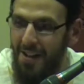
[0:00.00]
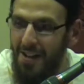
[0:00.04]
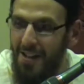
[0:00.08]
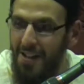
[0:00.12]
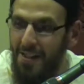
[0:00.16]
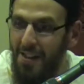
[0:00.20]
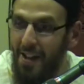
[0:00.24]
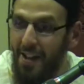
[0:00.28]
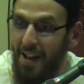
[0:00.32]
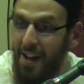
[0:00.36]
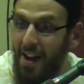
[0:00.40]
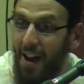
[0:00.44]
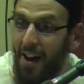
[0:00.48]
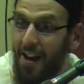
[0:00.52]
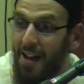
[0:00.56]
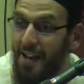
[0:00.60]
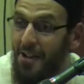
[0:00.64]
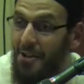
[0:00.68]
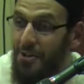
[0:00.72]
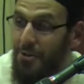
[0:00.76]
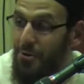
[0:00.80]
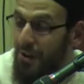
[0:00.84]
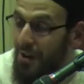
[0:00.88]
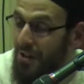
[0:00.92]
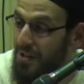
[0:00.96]
like I
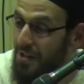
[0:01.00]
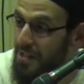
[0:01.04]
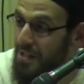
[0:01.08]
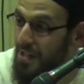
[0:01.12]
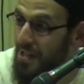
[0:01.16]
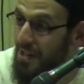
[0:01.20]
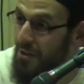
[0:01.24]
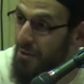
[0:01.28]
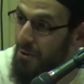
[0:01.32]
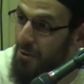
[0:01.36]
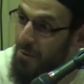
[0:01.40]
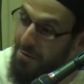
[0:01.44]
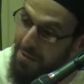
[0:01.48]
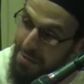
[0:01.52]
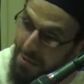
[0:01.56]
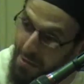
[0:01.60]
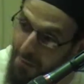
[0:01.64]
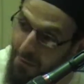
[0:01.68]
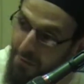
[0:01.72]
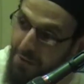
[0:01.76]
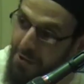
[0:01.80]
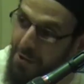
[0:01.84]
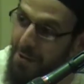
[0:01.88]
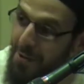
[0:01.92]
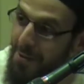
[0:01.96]
entrusted Yusuf
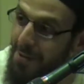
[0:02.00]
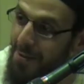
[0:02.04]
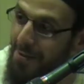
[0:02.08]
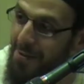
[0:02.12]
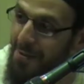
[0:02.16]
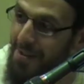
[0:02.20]
to you?